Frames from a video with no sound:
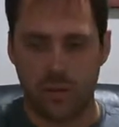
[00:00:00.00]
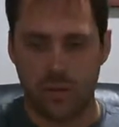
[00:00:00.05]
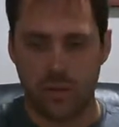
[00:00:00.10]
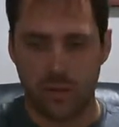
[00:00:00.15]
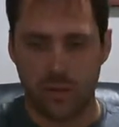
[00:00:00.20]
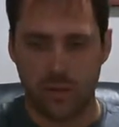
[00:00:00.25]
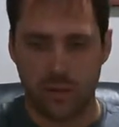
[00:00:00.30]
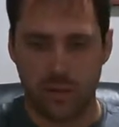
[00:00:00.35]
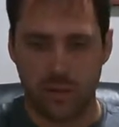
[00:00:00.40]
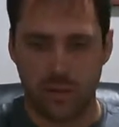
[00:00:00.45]

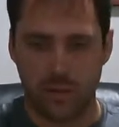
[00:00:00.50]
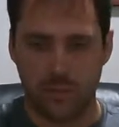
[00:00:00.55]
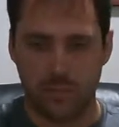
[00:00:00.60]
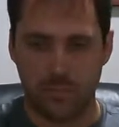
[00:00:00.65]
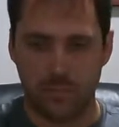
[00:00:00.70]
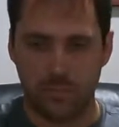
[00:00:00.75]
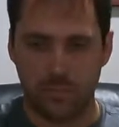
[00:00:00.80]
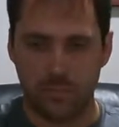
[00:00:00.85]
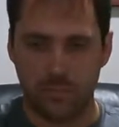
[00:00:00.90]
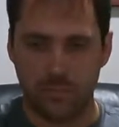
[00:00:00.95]

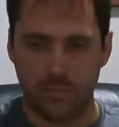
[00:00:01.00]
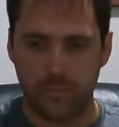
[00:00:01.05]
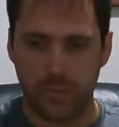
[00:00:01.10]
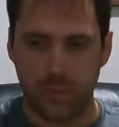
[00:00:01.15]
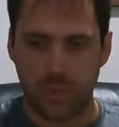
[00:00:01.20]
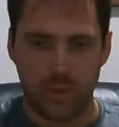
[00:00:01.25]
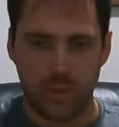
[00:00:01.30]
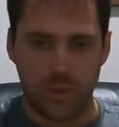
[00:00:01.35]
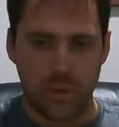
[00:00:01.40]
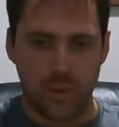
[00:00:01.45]

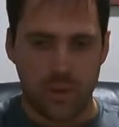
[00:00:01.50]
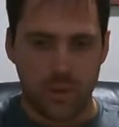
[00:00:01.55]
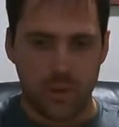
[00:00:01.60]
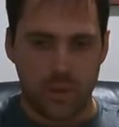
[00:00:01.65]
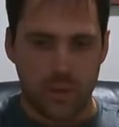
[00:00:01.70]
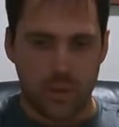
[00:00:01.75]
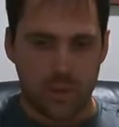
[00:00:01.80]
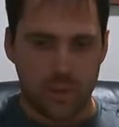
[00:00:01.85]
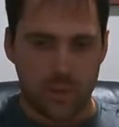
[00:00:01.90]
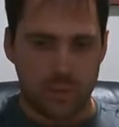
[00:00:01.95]

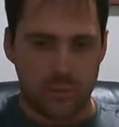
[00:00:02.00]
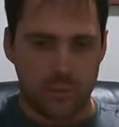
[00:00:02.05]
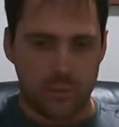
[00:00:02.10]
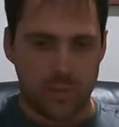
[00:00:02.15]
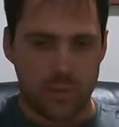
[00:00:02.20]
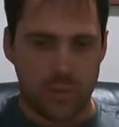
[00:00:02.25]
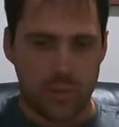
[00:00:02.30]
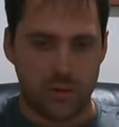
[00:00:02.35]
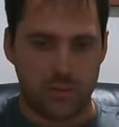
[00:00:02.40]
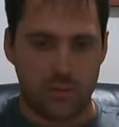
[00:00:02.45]
Let me
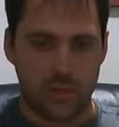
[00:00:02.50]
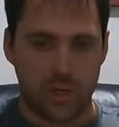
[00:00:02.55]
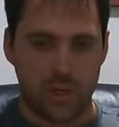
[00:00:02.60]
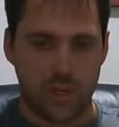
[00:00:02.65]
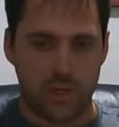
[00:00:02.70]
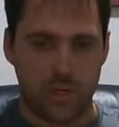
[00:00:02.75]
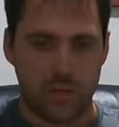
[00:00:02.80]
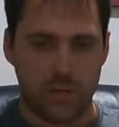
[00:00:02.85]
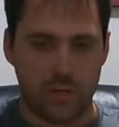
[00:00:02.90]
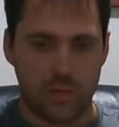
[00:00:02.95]
see if I
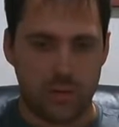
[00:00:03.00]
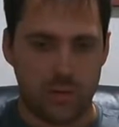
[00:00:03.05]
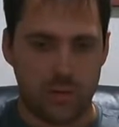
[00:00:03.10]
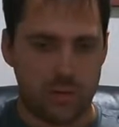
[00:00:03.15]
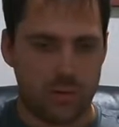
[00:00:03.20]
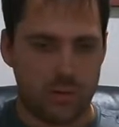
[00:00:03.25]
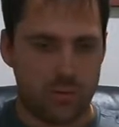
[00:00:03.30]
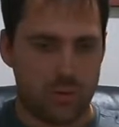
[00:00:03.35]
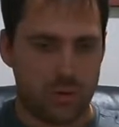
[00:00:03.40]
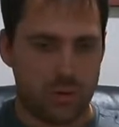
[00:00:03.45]

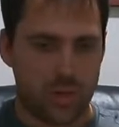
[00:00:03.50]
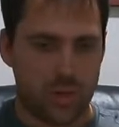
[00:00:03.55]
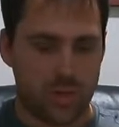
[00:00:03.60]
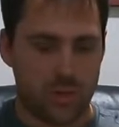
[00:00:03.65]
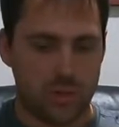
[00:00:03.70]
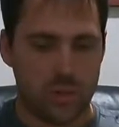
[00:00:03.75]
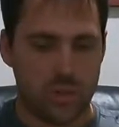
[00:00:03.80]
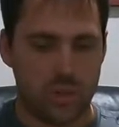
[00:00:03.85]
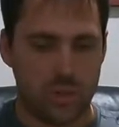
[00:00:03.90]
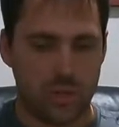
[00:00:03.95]
can try to
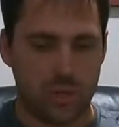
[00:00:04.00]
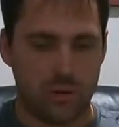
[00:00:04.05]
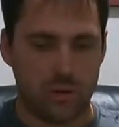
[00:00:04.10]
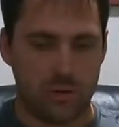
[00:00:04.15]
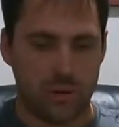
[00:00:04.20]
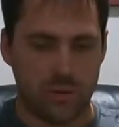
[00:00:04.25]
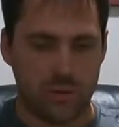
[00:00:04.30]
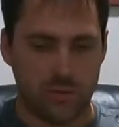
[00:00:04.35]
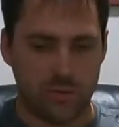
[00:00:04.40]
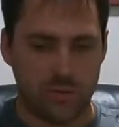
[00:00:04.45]
share
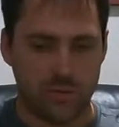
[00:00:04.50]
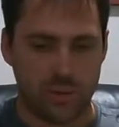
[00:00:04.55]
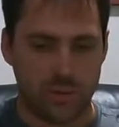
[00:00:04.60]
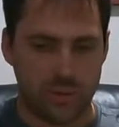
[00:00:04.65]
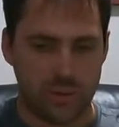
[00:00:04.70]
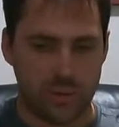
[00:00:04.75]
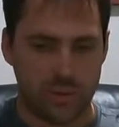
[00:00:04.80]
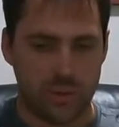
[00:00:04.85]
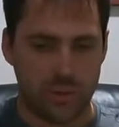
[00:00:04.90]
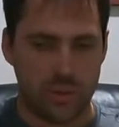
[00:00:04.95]
this
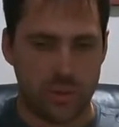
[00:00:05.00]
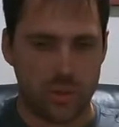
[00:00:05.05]
first.